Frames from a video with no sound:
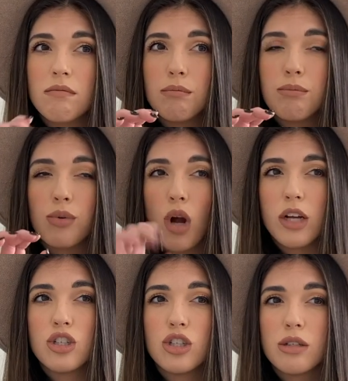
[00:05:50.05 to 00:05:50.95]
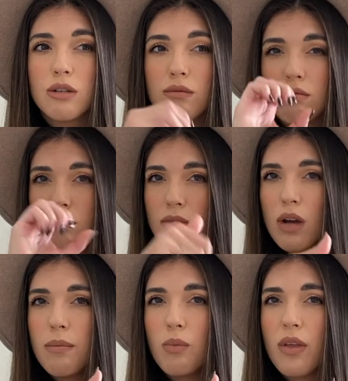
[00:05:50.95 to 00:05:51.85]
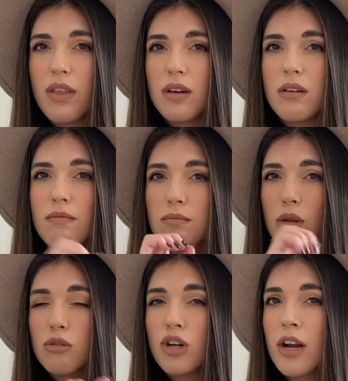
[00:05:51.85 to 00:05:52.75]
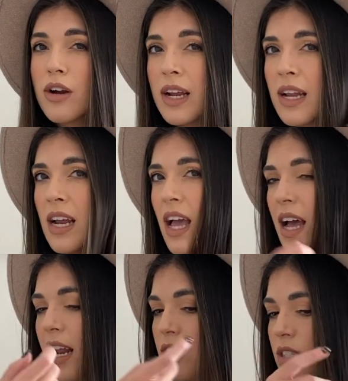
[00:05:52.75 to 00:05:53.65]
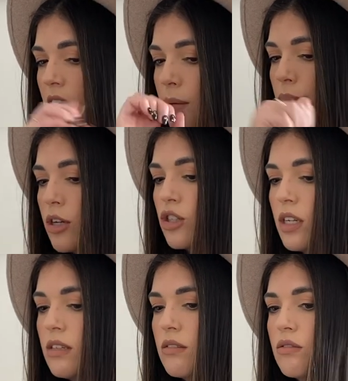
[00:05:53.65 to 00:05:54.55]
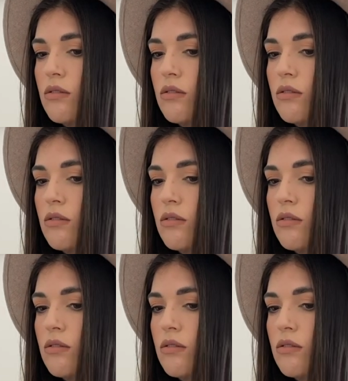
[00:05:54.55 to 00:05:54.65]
brush with a blow dryer in it and I just kind of brushed it